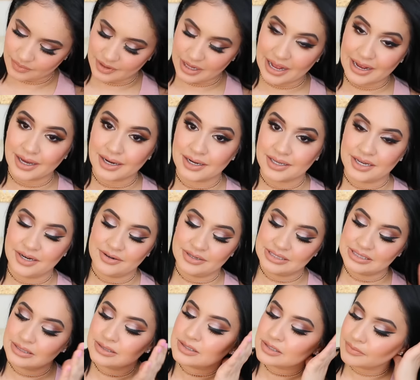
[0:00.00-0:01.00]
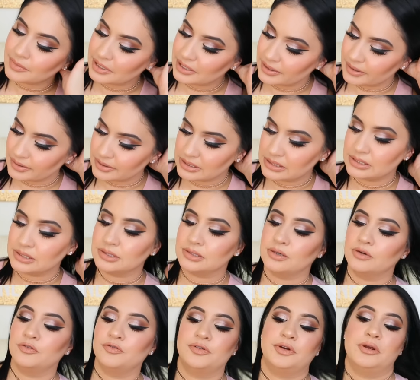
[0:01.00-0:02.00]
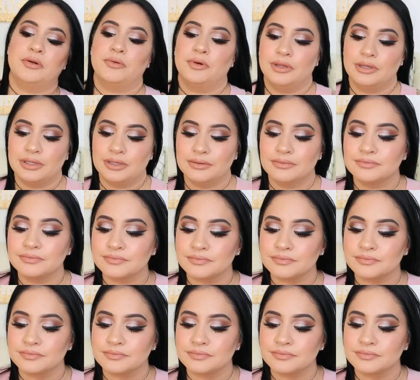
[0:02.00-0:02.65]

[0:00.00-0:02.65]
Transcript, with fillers: I got a keratin so my hair is so freaking oily.